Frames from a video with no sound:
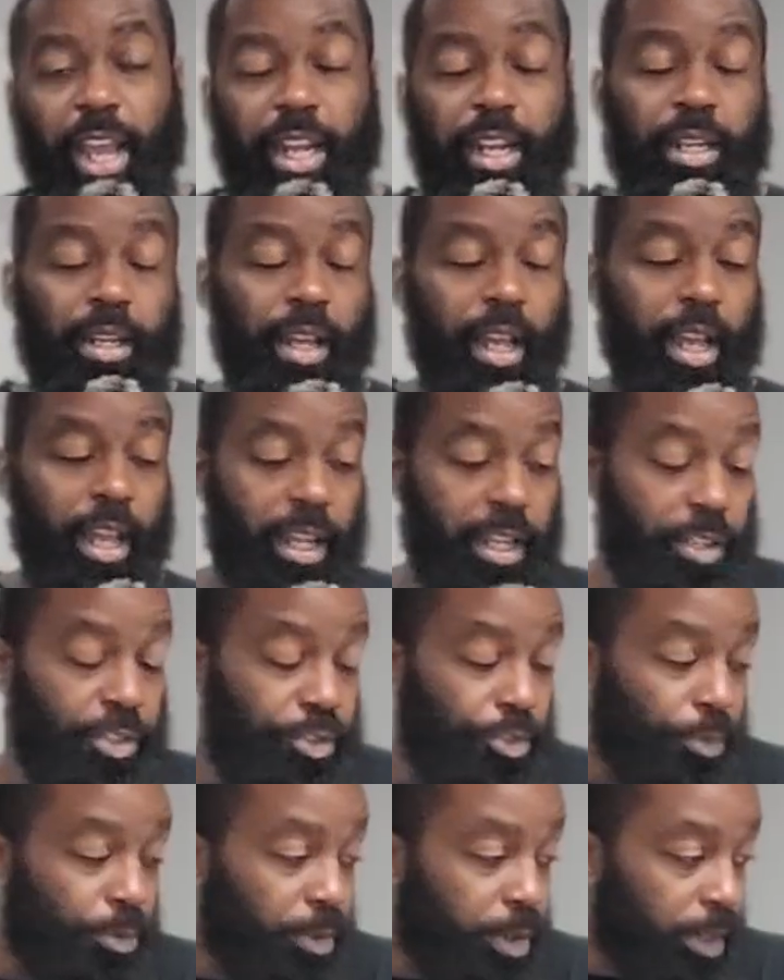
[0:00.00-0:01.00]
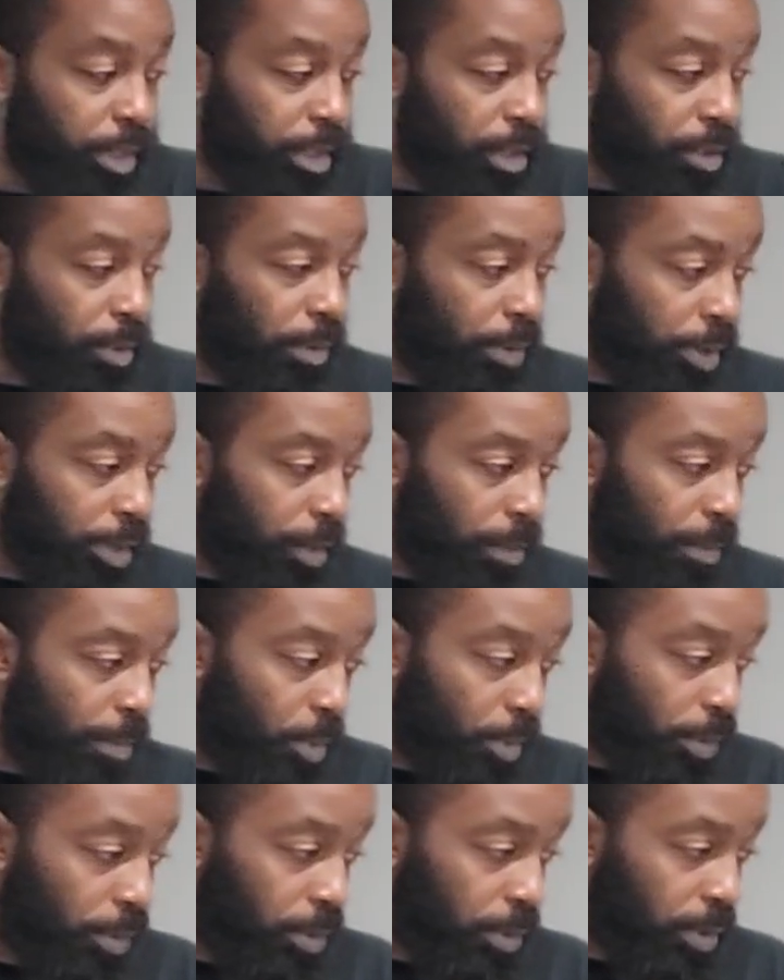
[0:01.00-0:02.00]
and enjoy their work
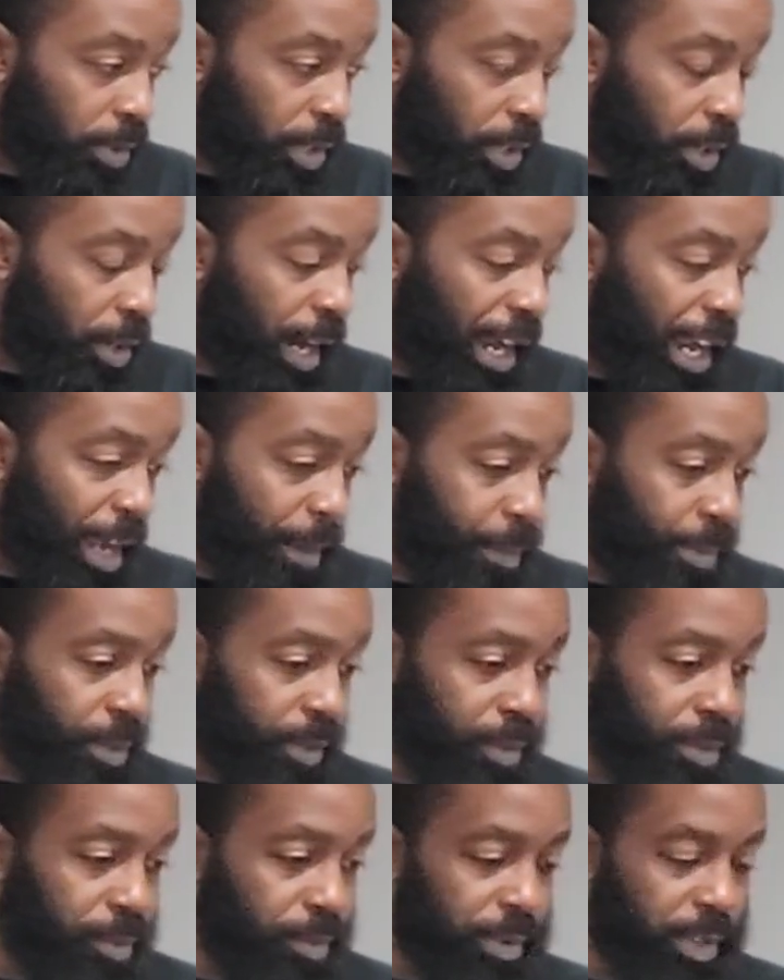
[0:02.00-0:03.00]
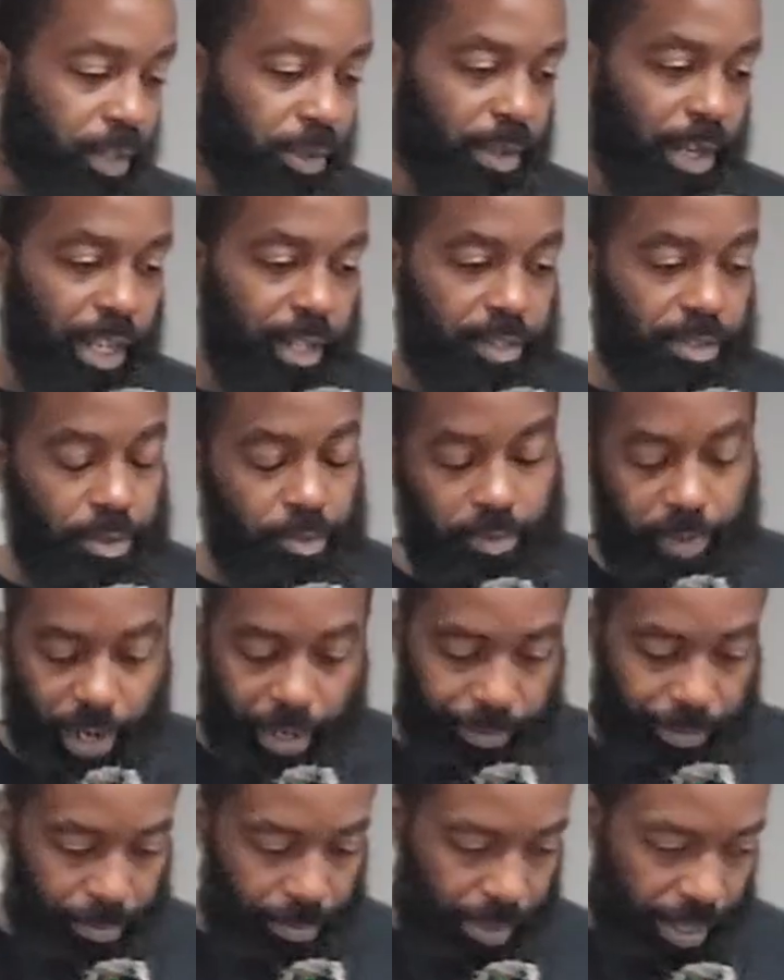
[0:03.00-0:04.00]
more, are happier when they're not
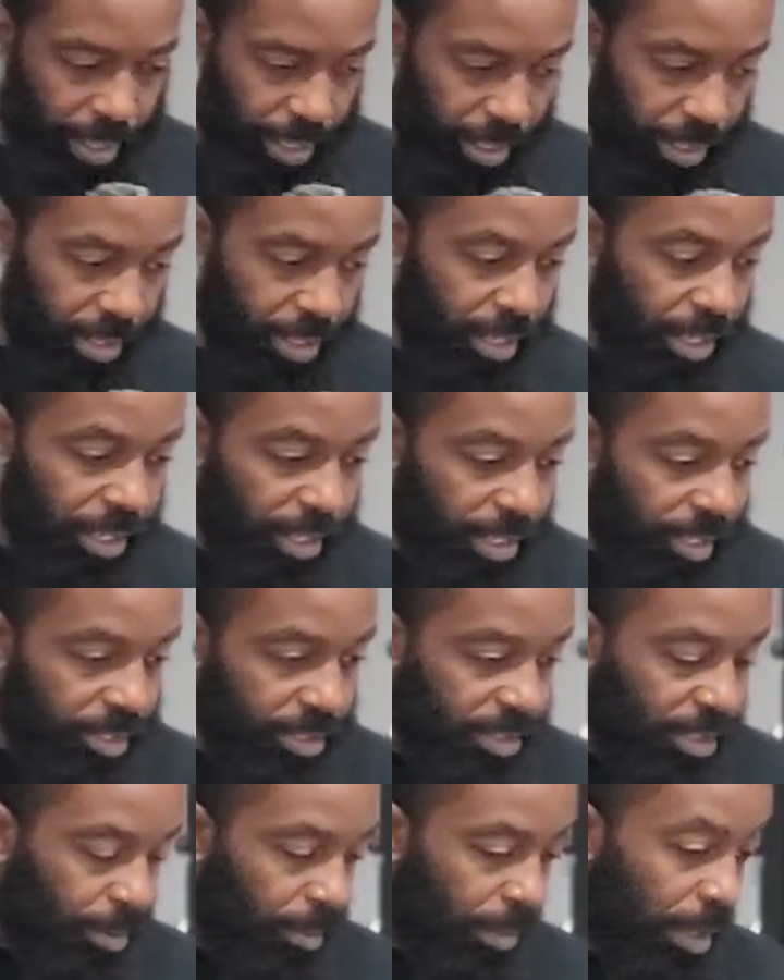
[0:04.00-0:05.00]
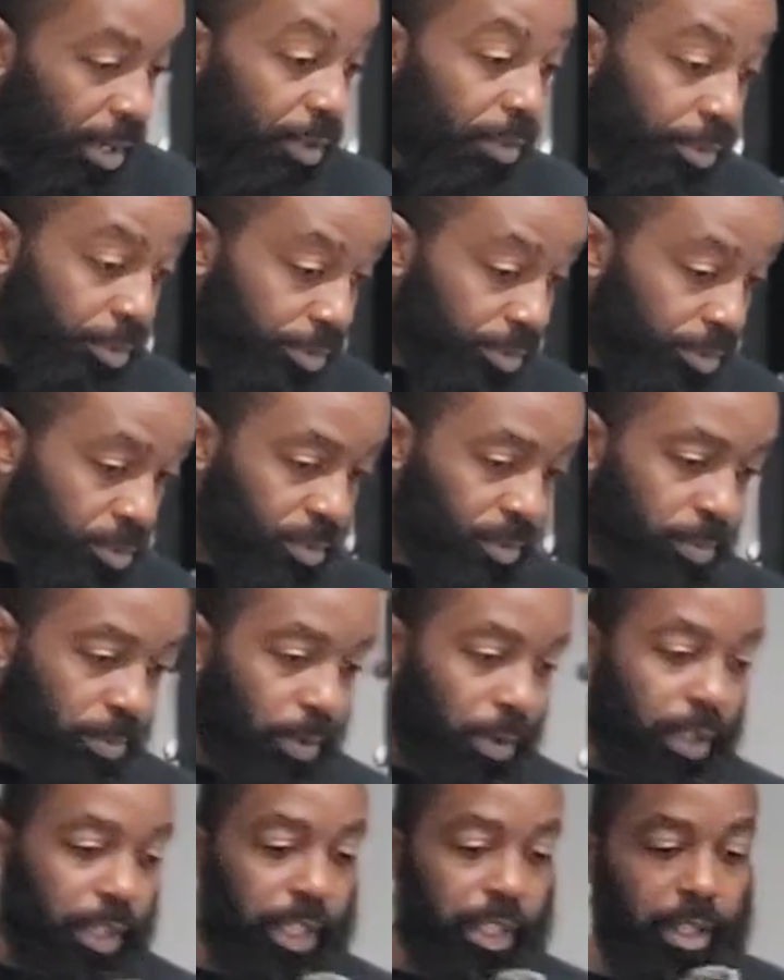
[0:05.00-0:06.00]
surrounded by some others
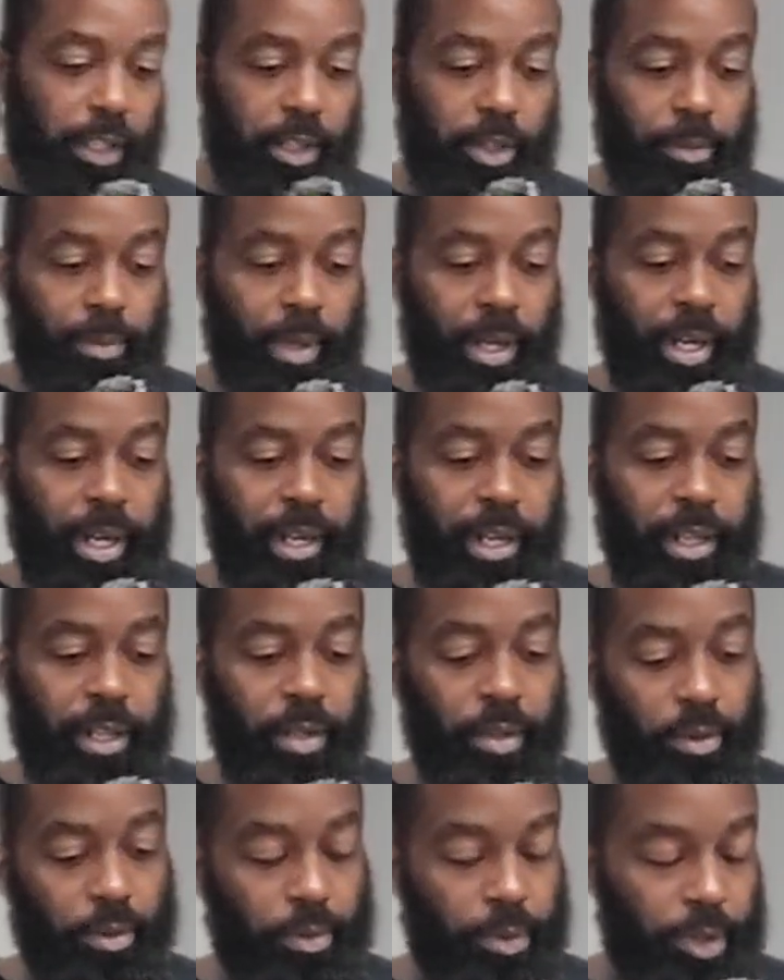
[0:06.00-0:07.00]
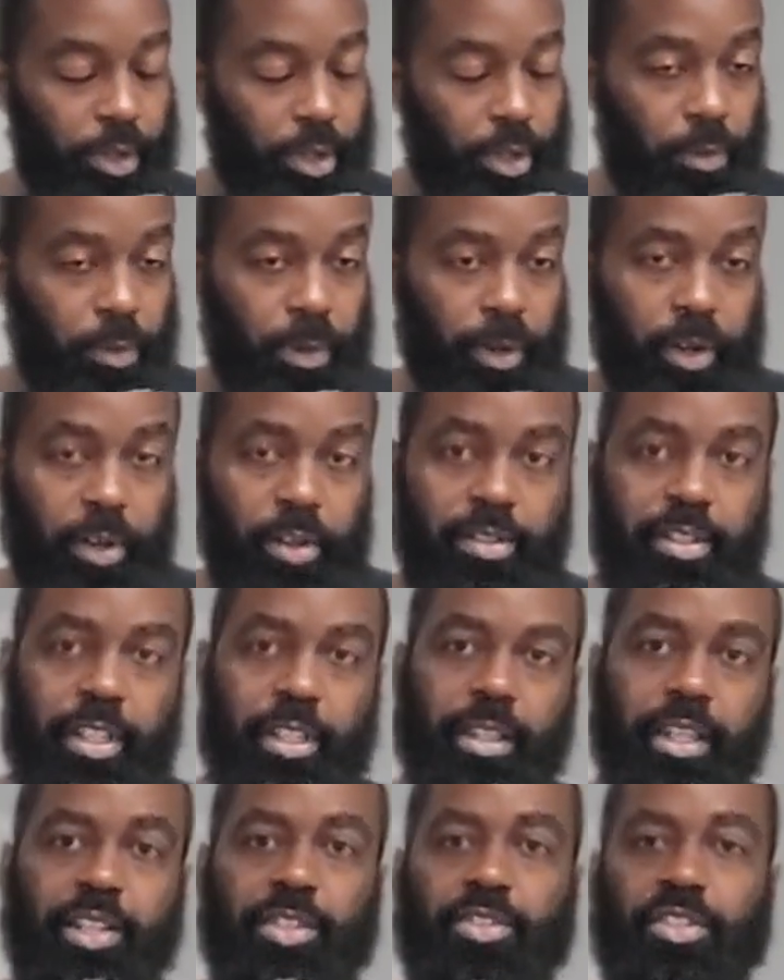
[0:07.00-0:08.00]
working nearby or coworkers
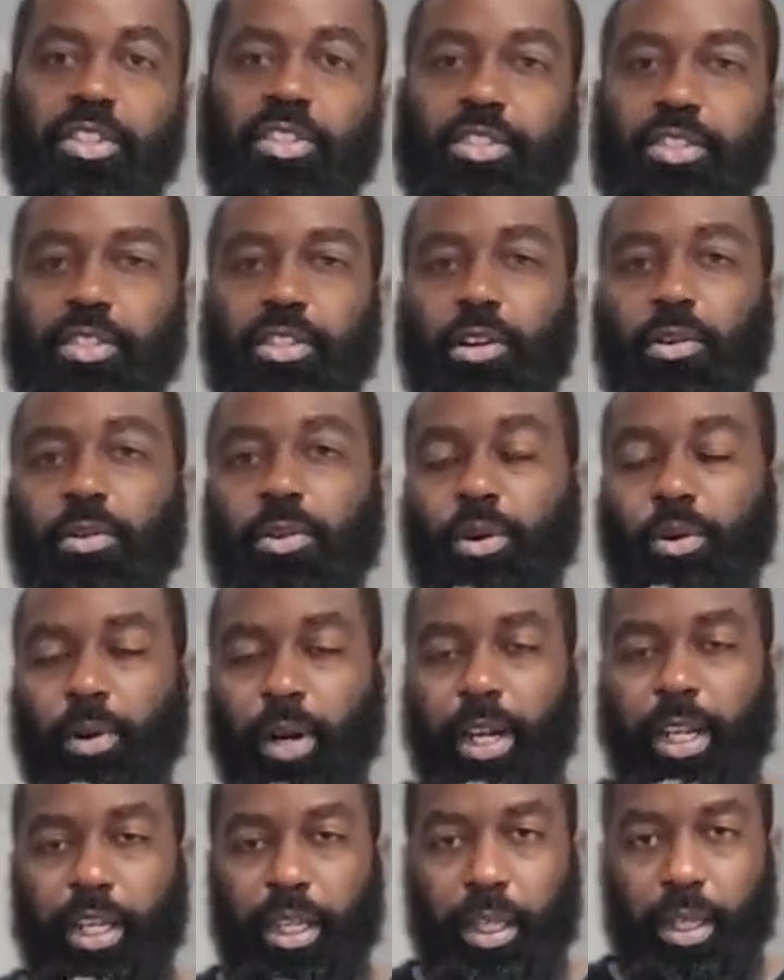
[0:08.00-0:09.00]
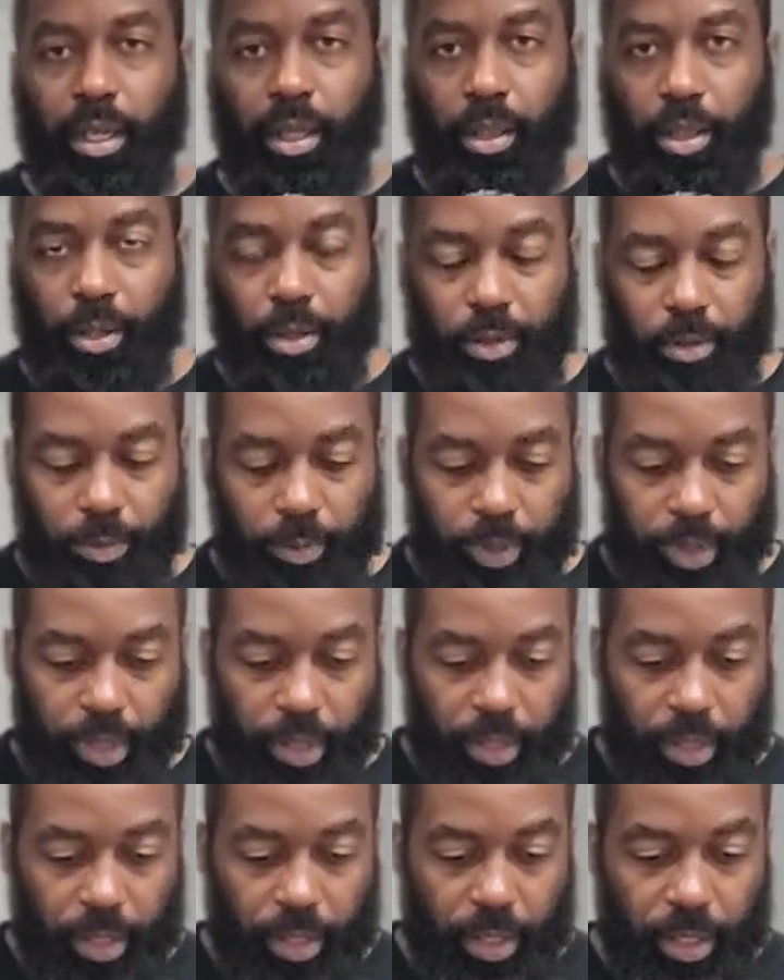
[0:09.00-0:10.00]
that they just don't quite get along
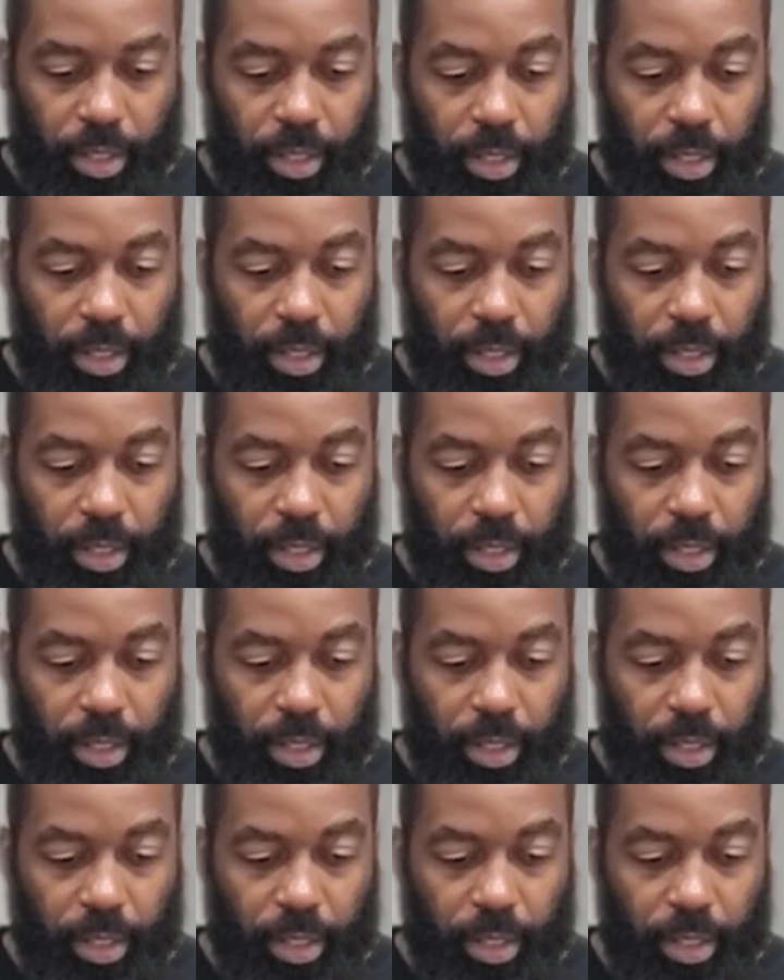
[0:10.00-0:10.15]
with.